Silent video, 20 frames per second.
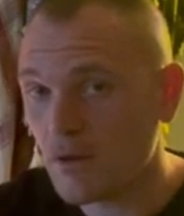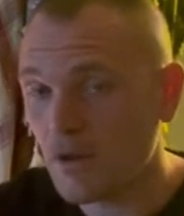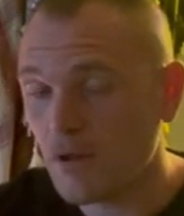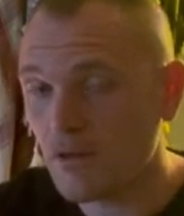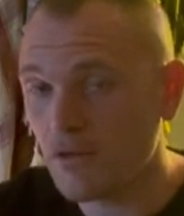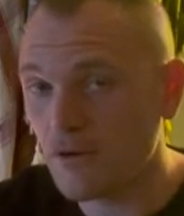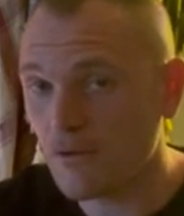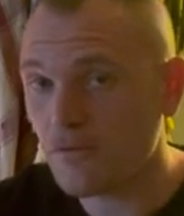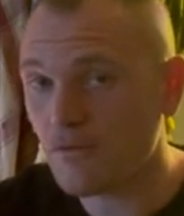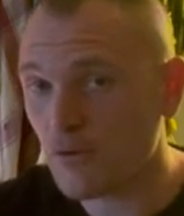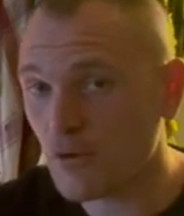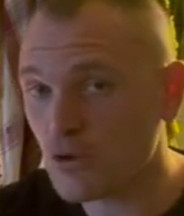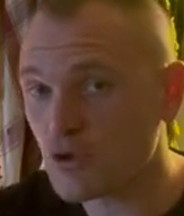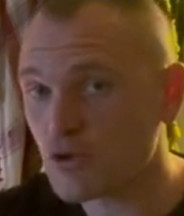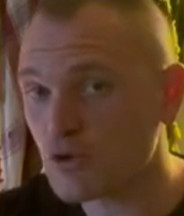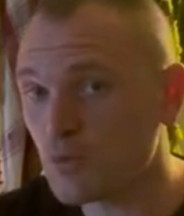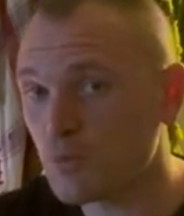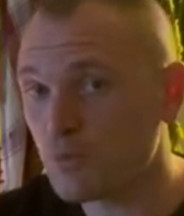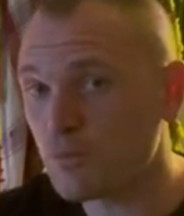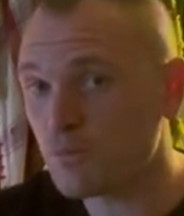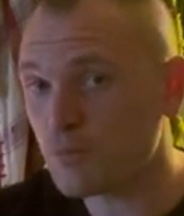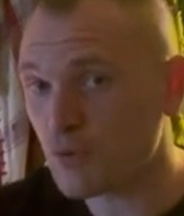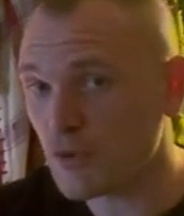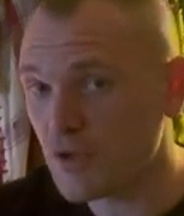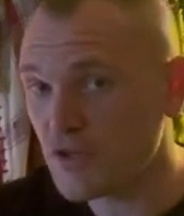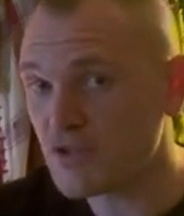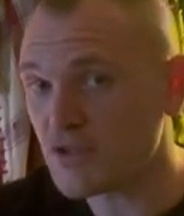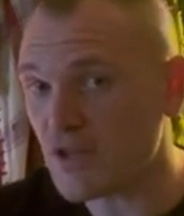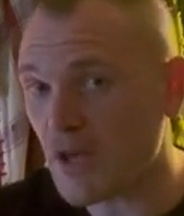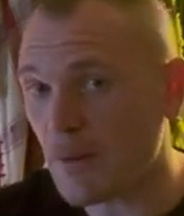The first
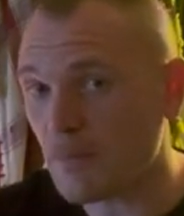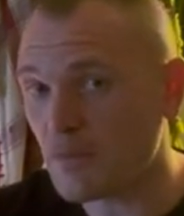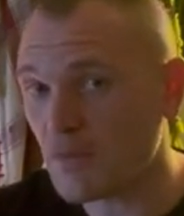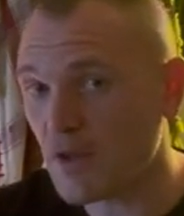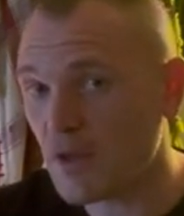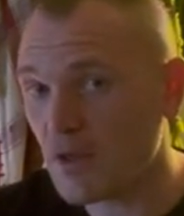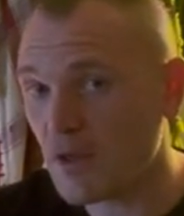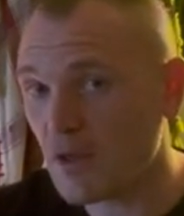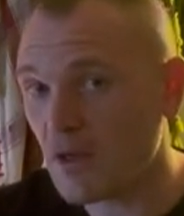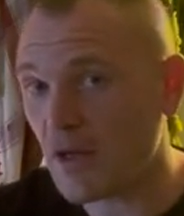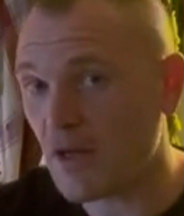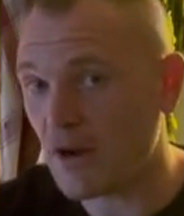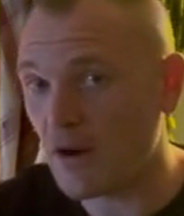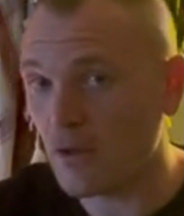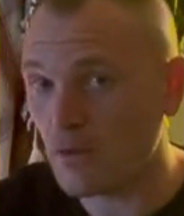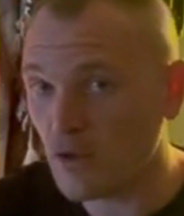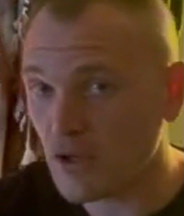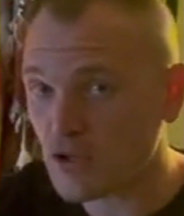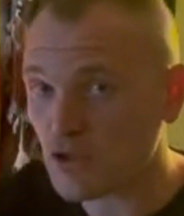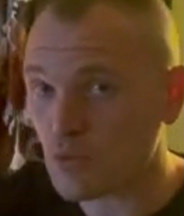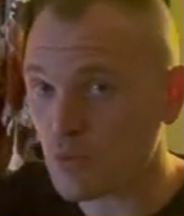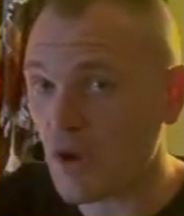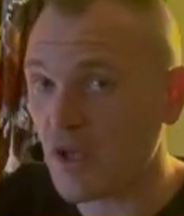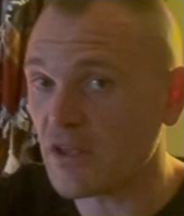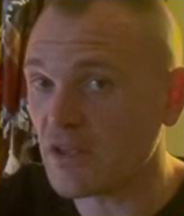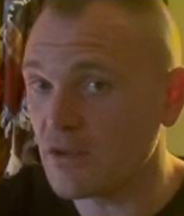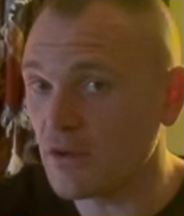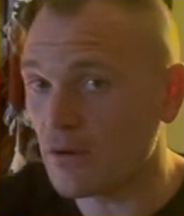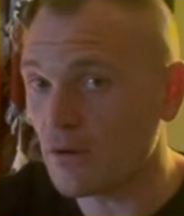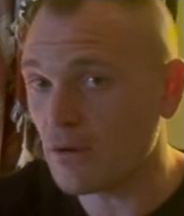precept, and I'll list
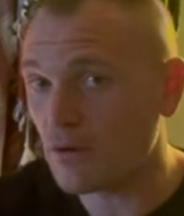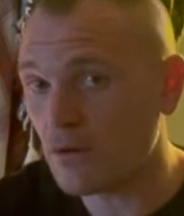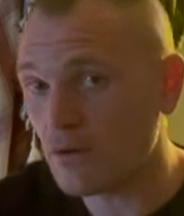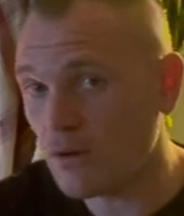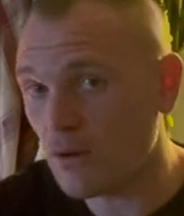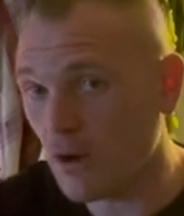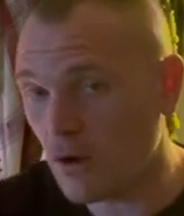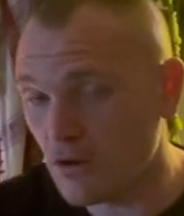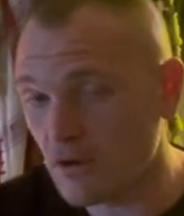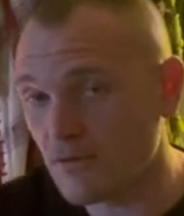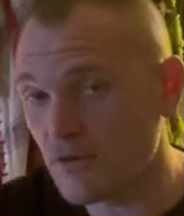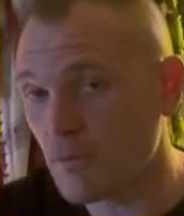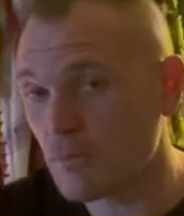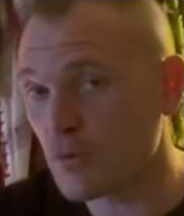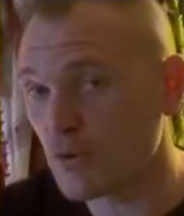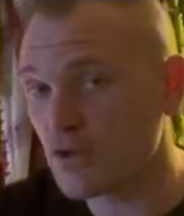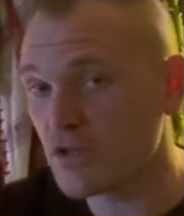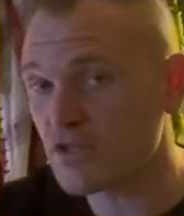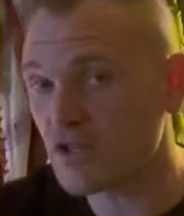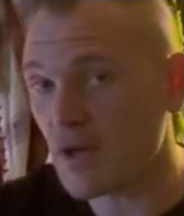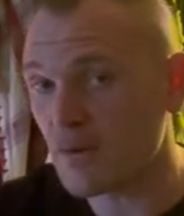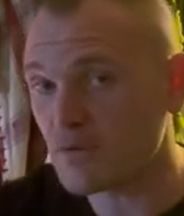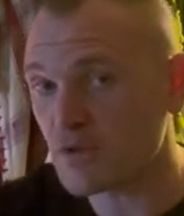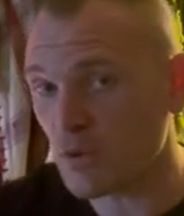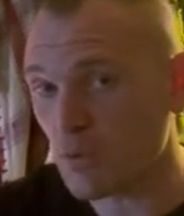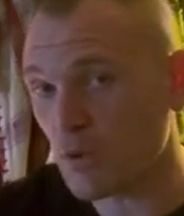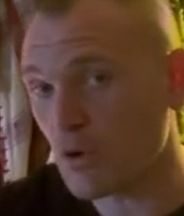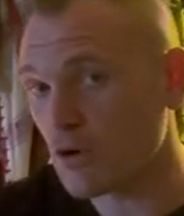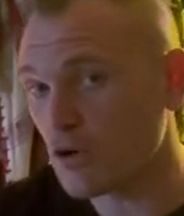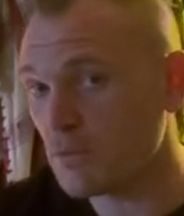right here all of the precepts
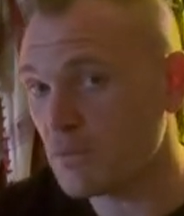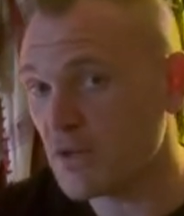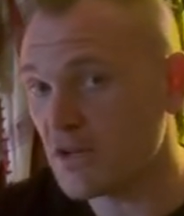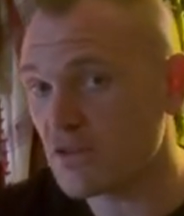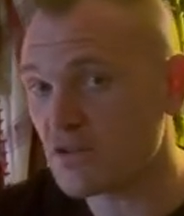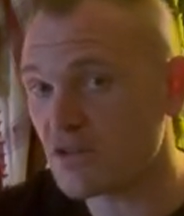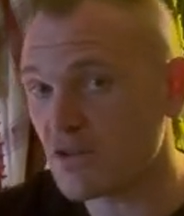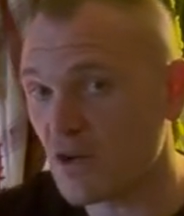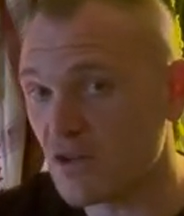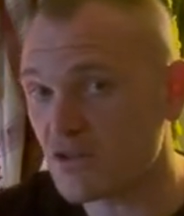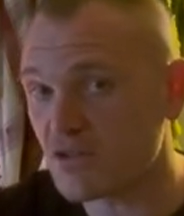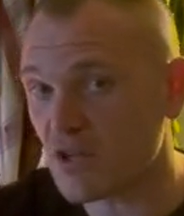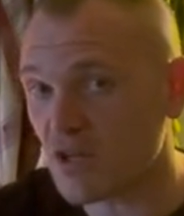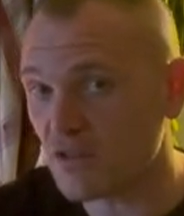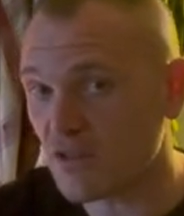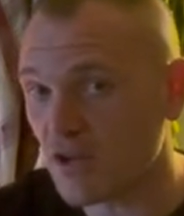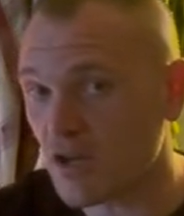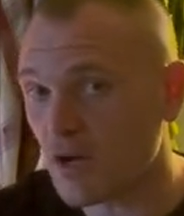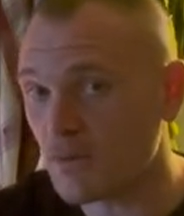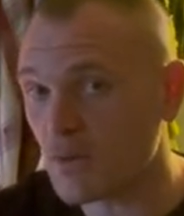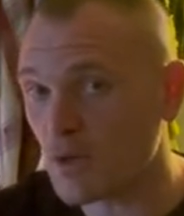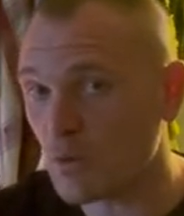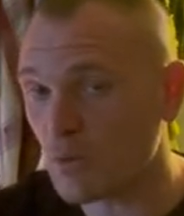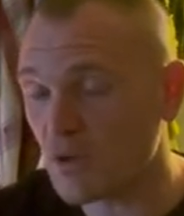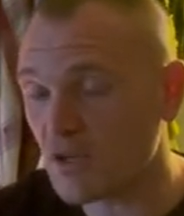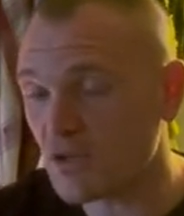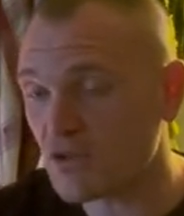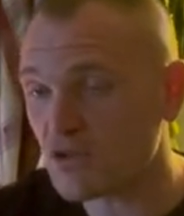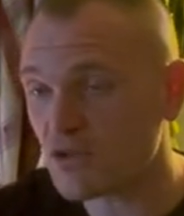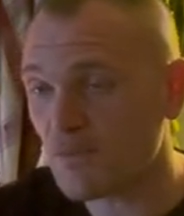that we're going to be discussing in the coming
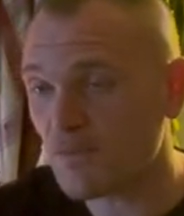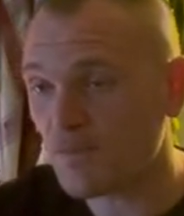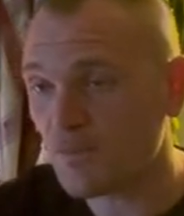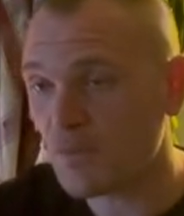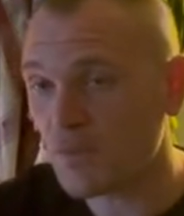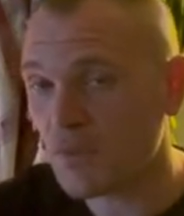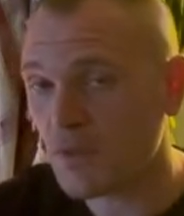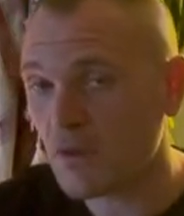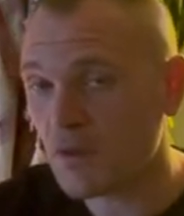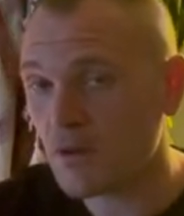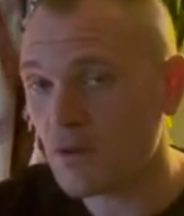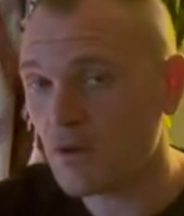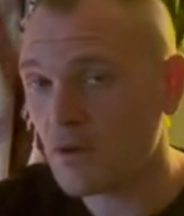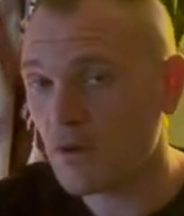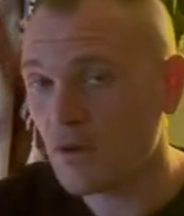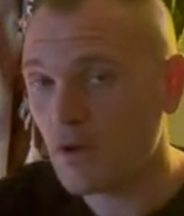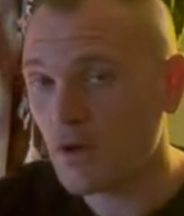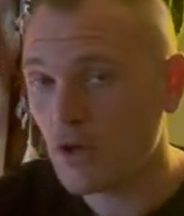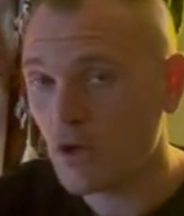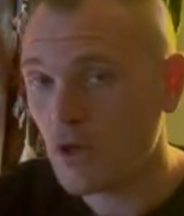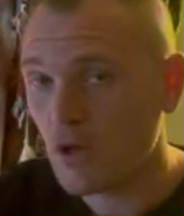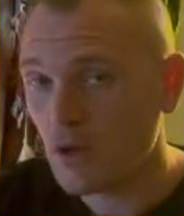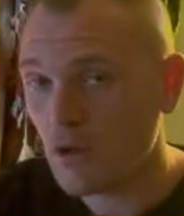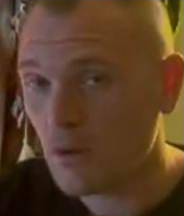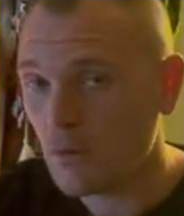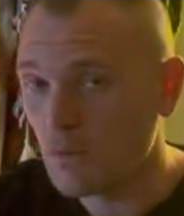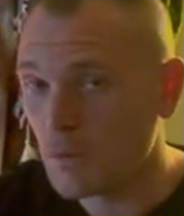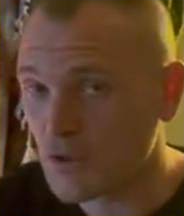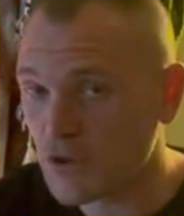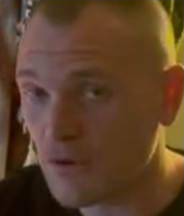weeks.
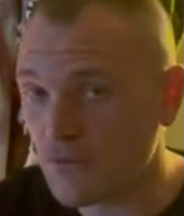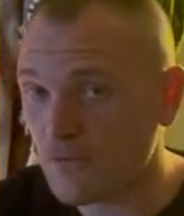But the